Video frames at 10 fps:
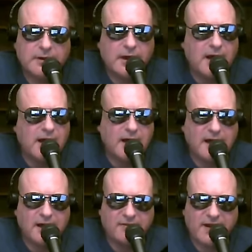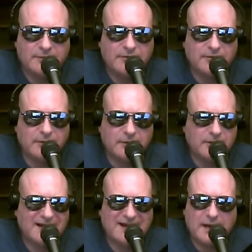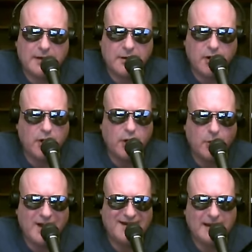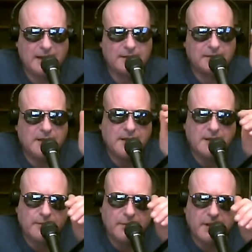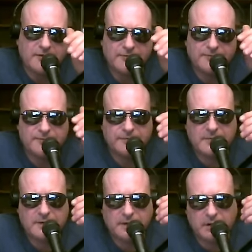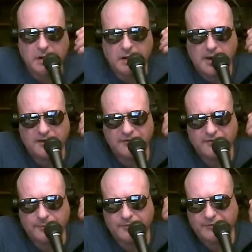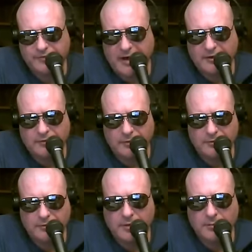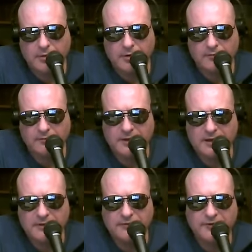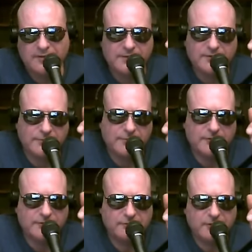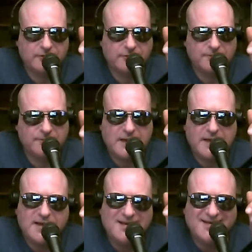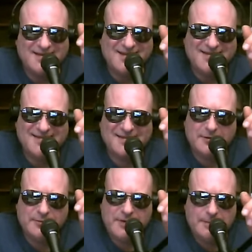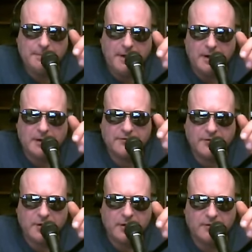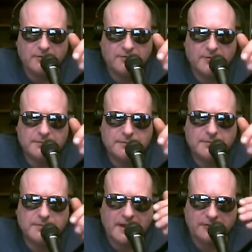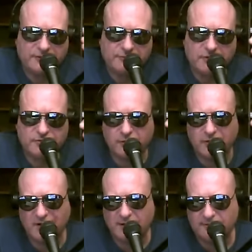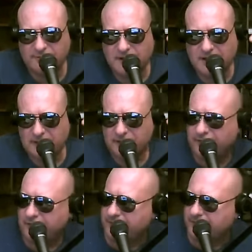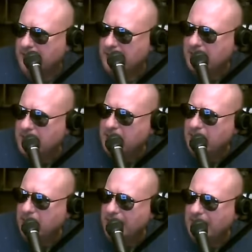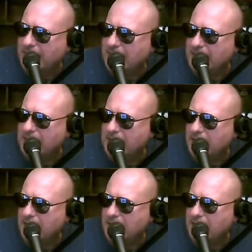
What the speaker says: I have absolutely no idea. But there are a substantial number of leaks in this administration. This could be part of that structure of leaks. You know, in any